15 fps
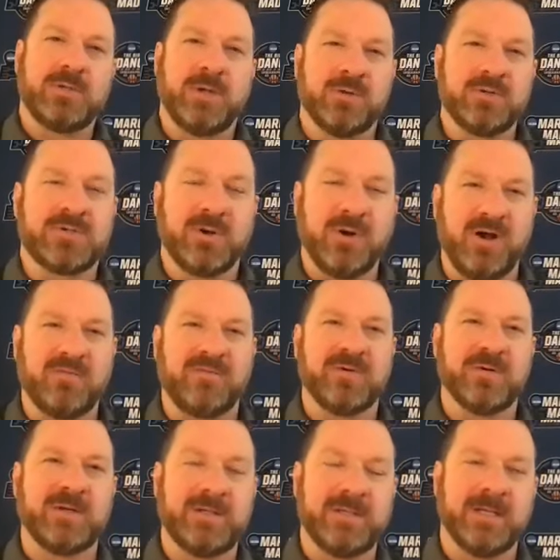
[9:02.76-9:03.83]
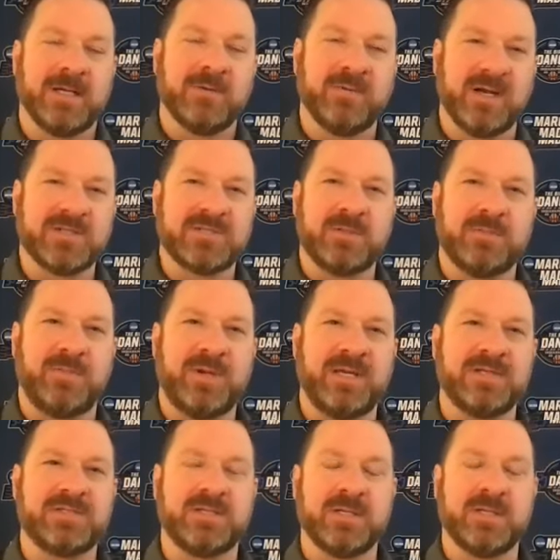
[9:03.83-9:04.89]
Coach Crawford, rest in
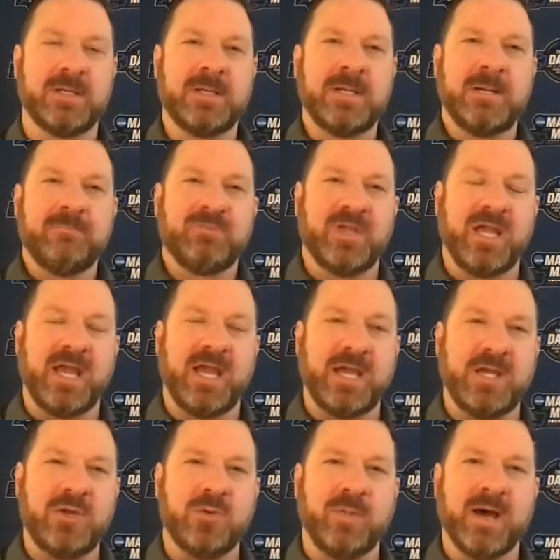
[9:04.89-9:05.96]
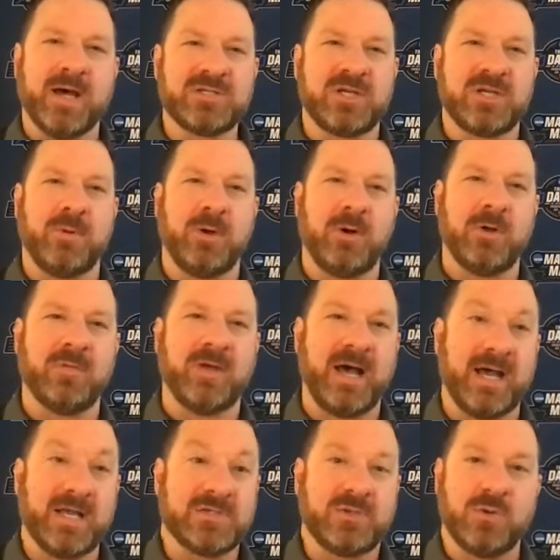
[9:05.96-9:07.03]
peace, the AAU basketball, the
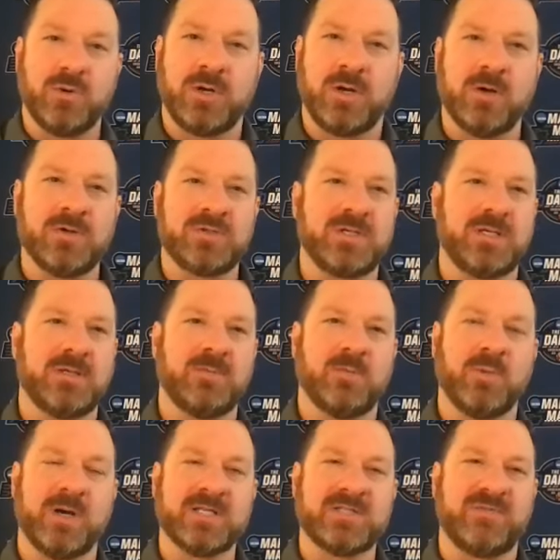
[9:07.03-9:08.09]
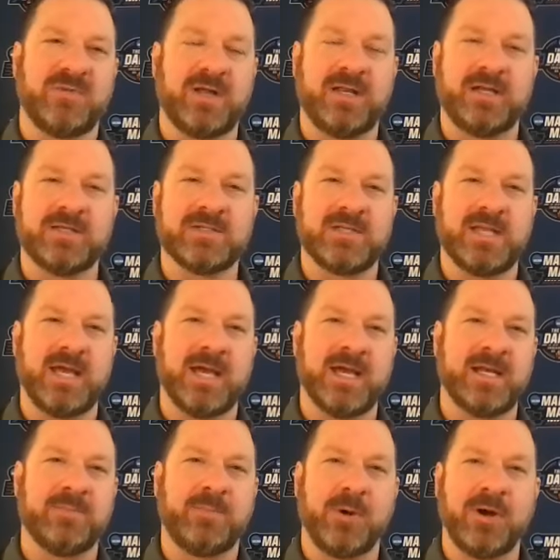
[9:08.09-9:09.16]
high school coaching, Wes Flanagan's
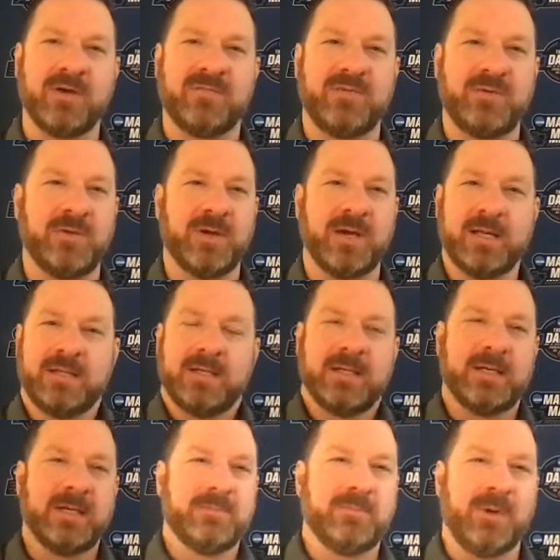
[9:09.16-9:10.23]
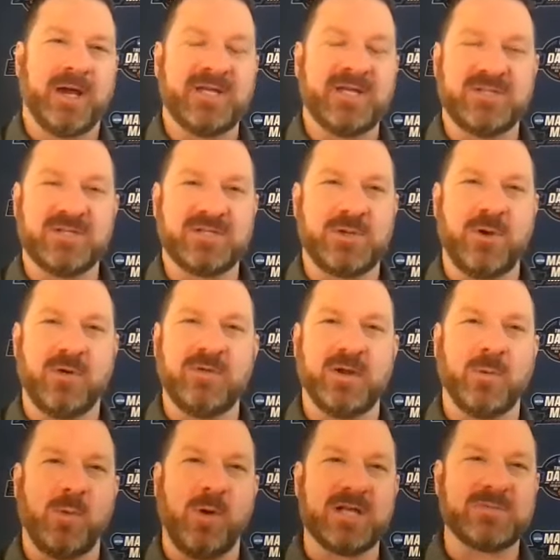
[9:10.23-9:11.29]
dad at Parkview. I used to just go over
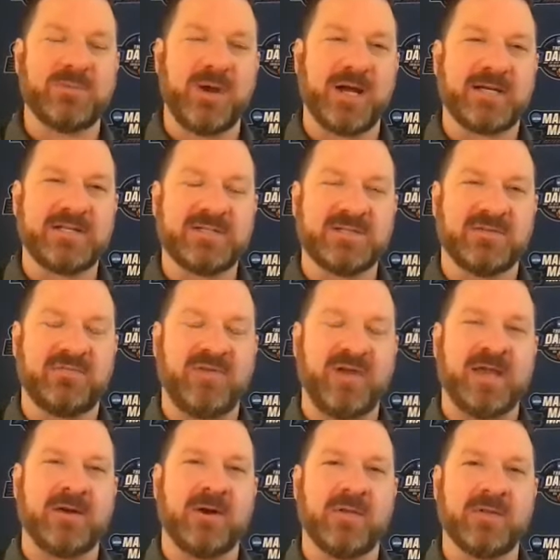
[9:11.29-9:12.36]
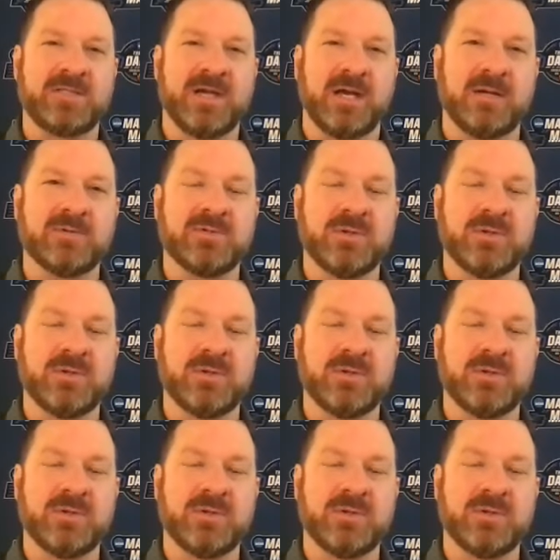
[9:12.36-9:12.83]
there and watch practice as a fan all the time.